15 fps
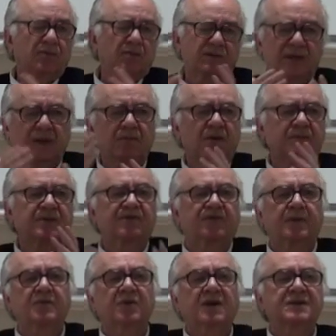some of the
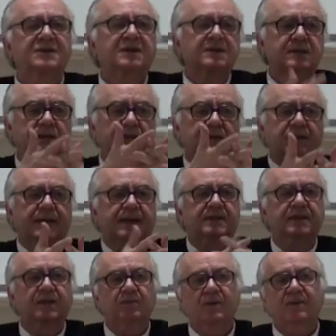formulations in the text
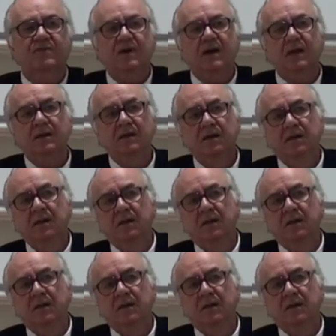that we have read